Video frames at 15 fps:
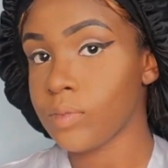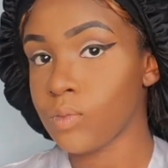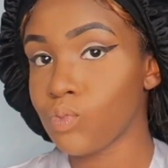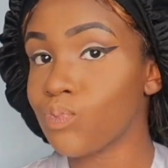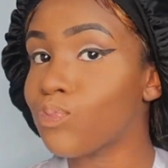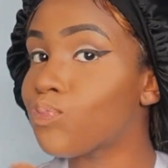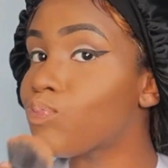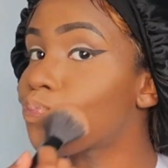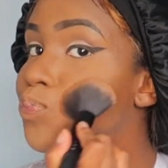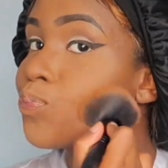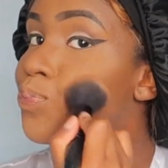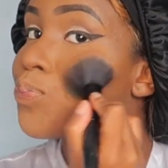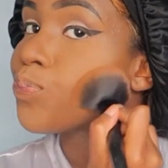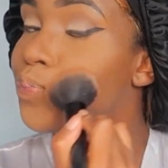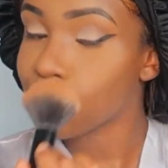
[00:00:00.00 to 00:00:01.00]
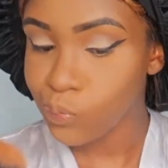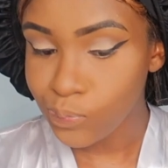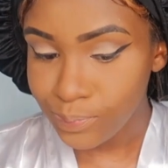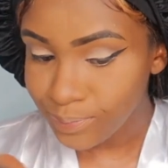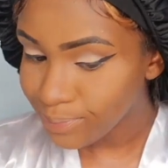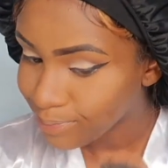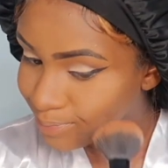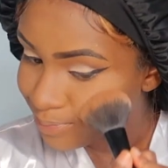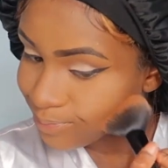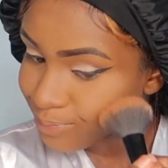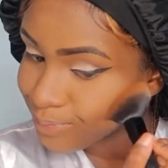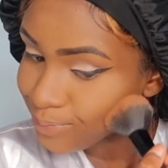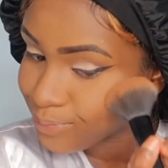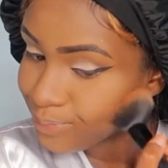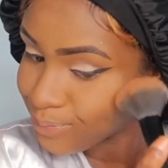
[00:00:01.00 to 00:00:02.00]
the loose powder is
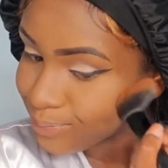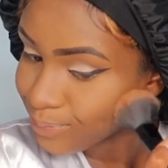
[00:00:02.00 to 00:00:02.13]
lighter.